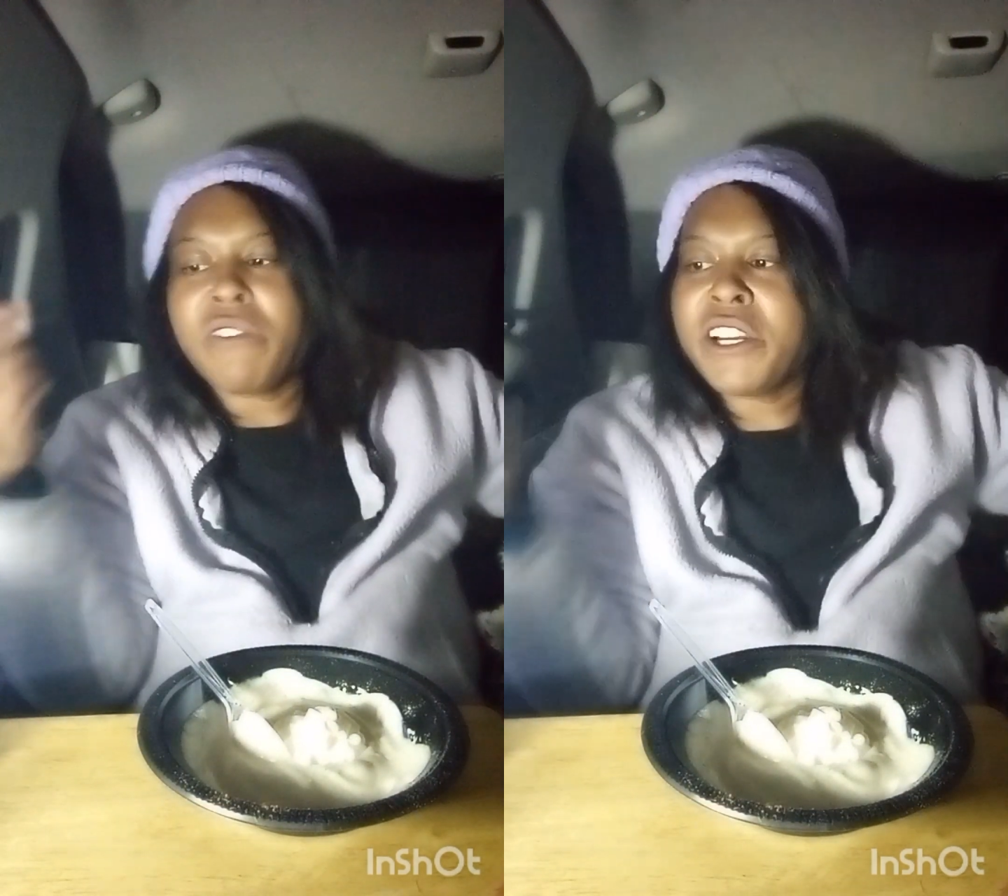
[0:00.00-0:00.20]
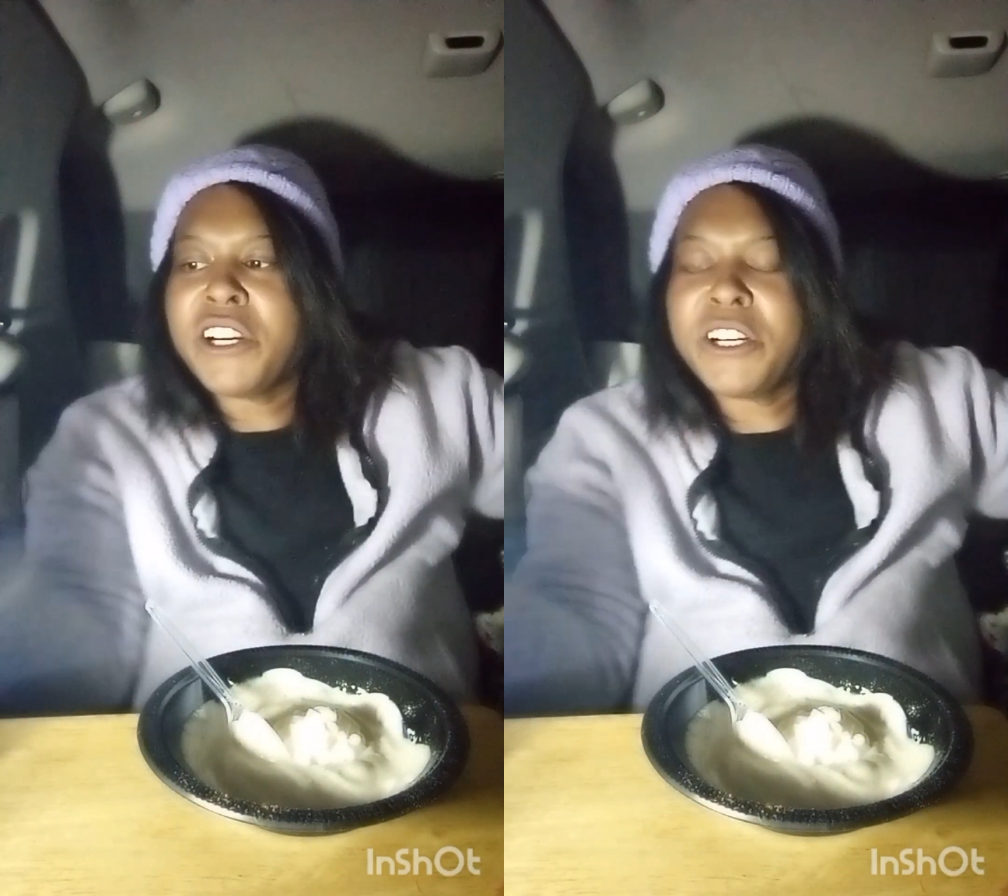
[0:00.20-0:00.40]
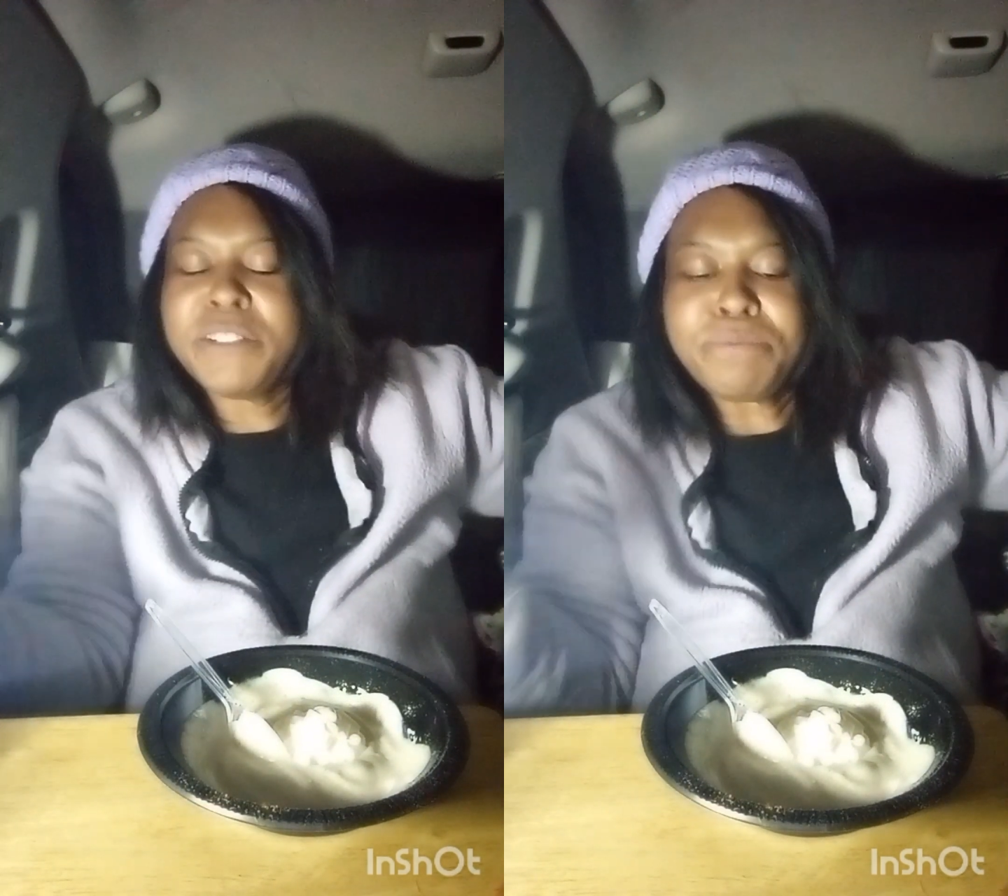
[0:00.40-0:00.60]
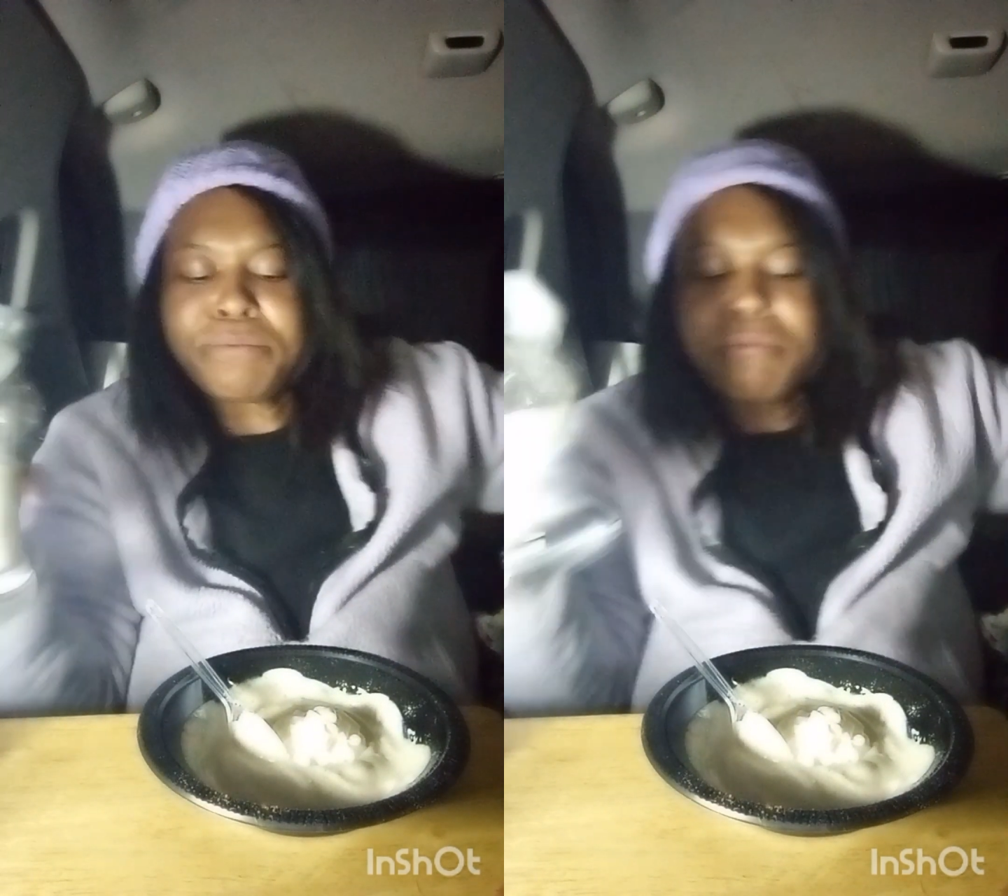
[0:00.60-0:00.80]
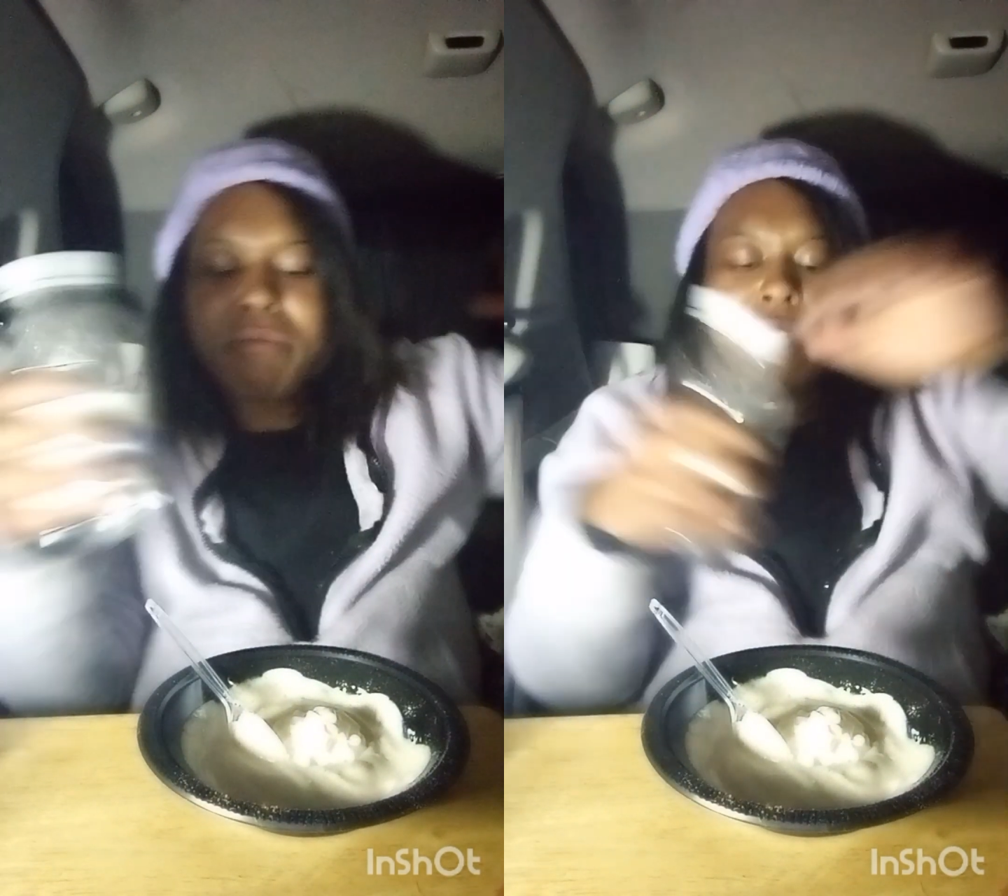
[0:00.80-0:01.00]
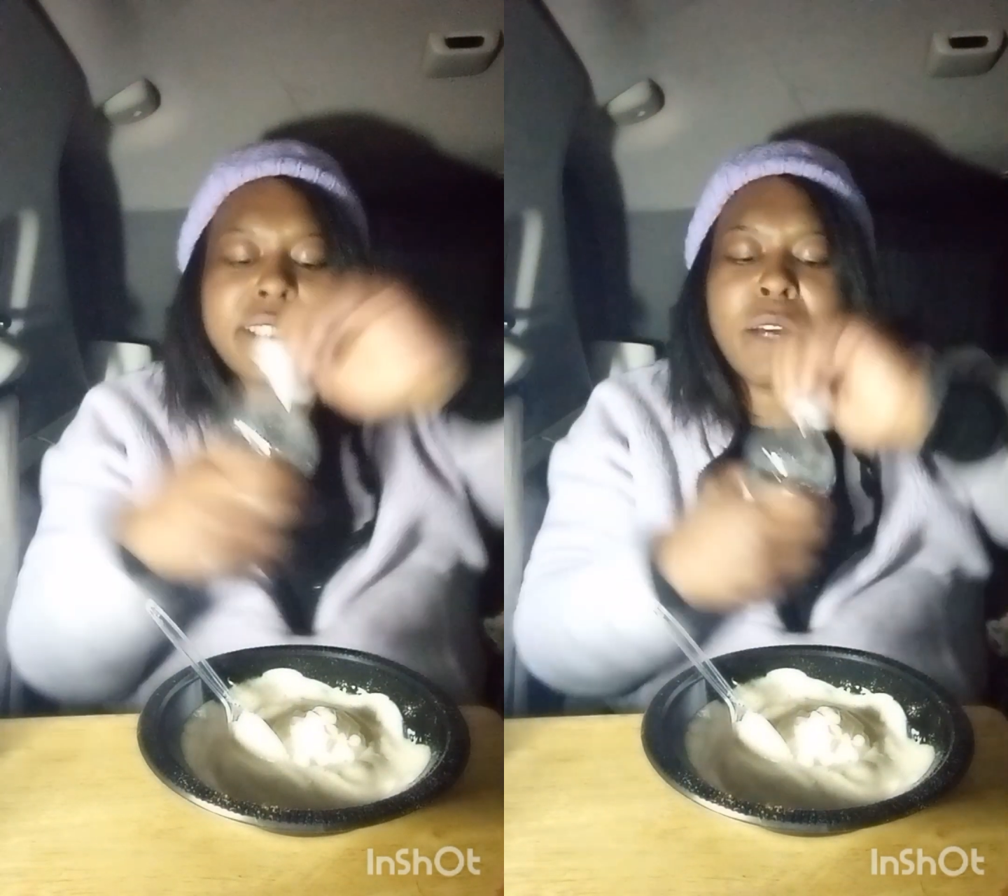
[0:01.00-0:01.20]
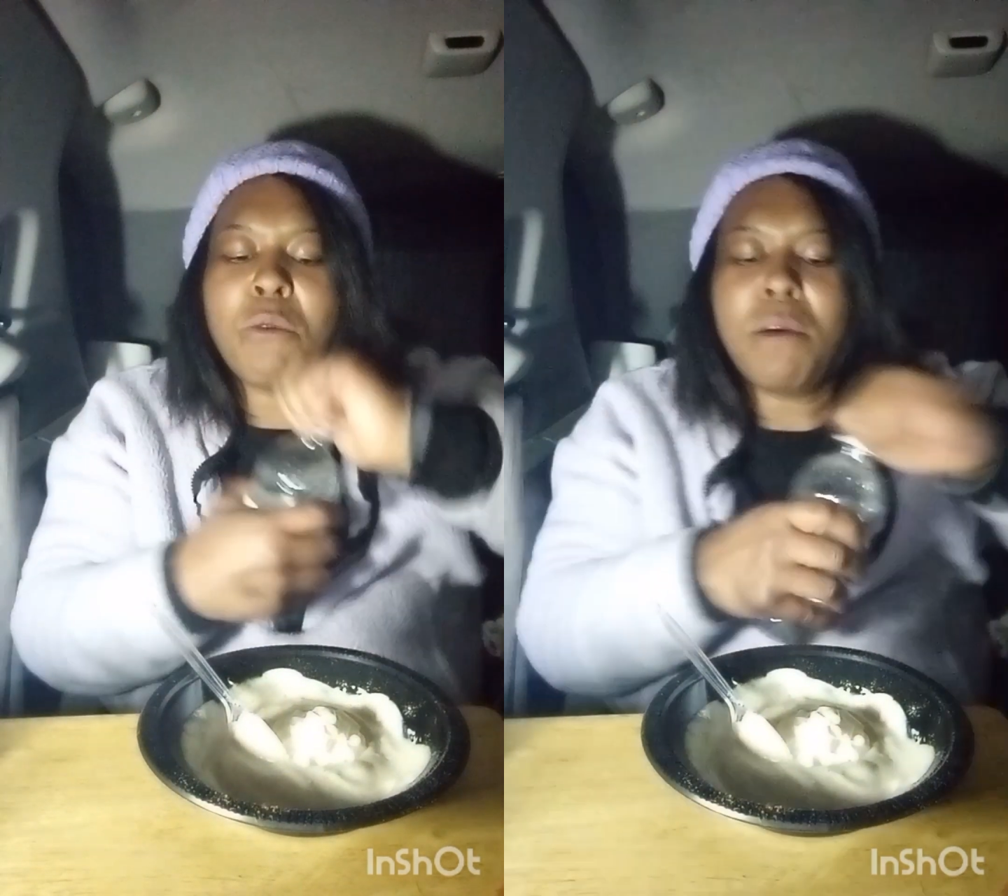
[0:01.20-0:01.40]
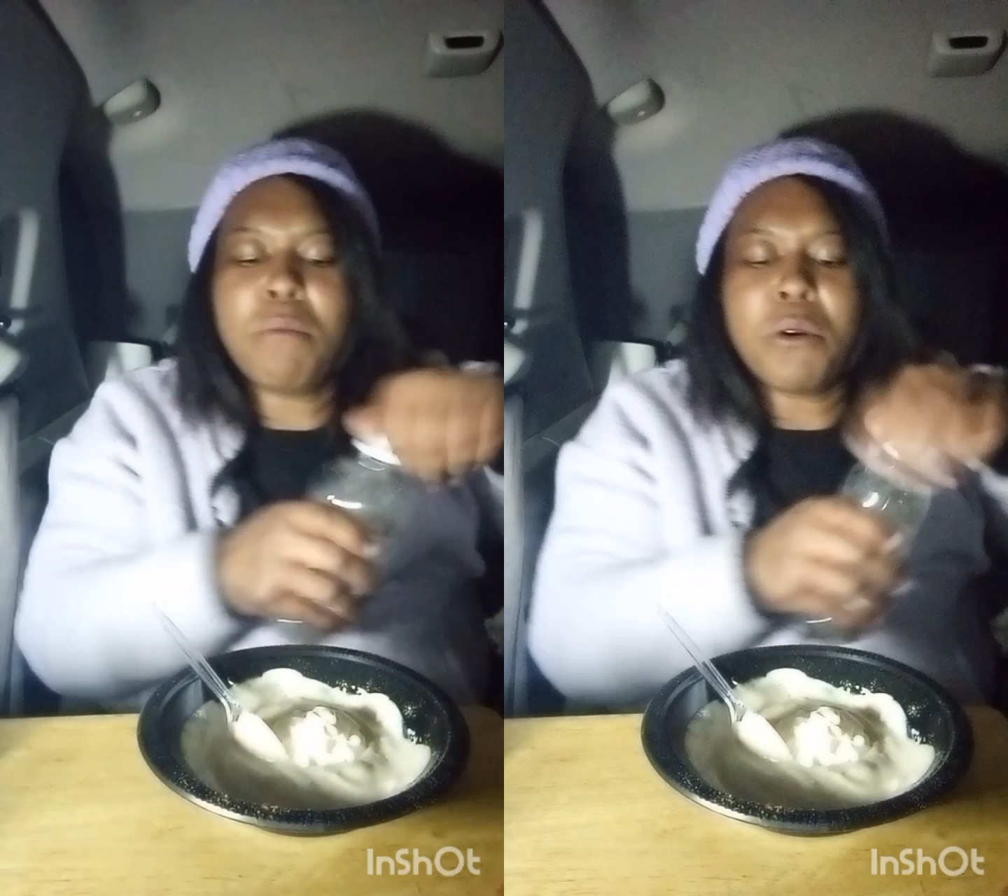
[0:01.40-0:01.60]
vinegar because I
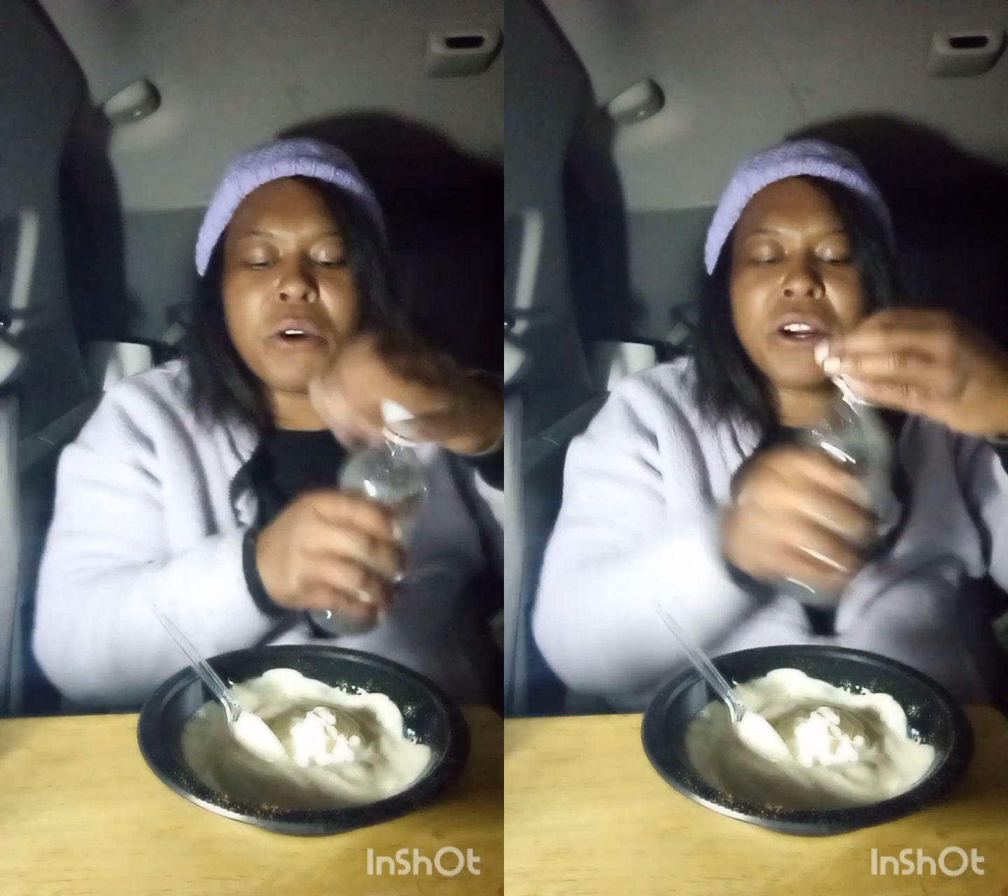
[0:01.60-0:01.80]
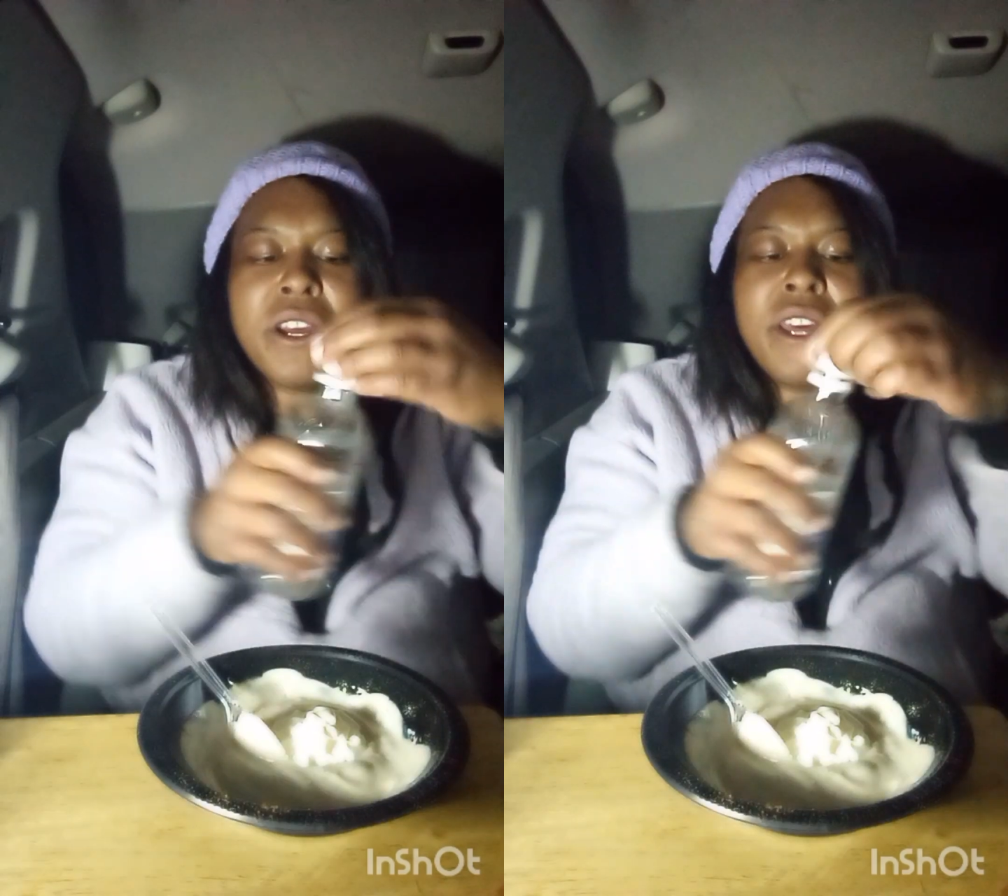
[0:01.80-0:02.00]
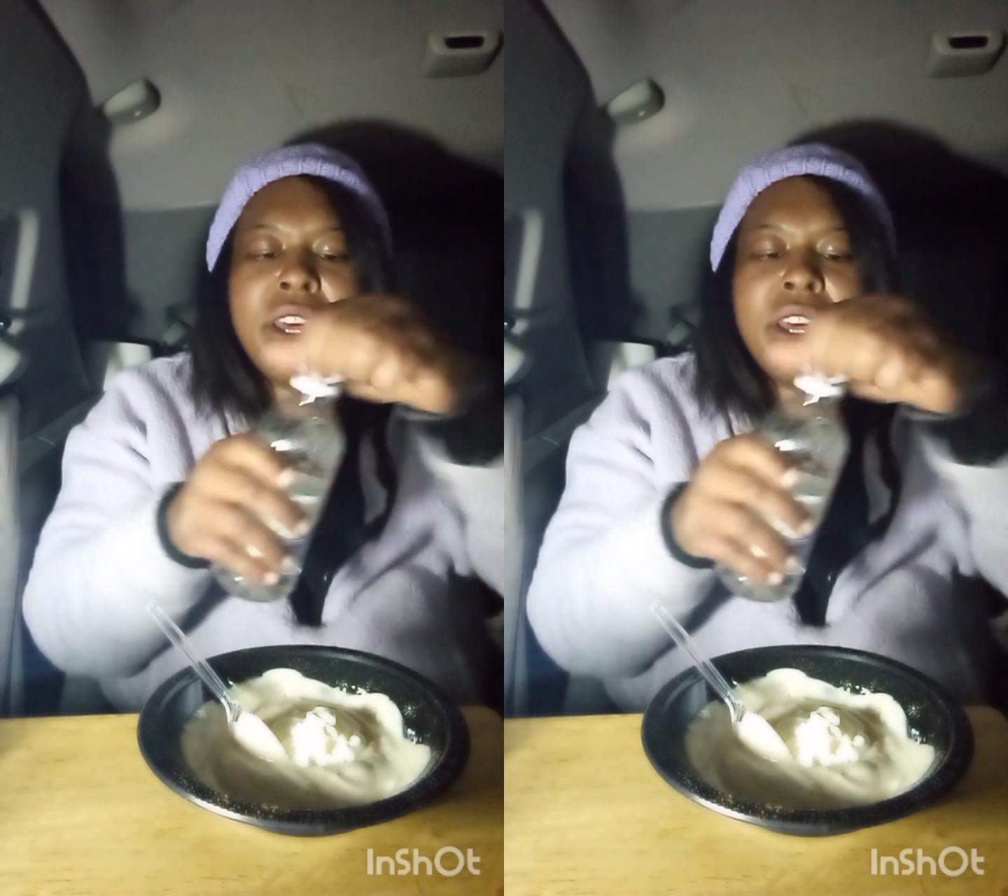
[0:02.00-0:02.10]
want more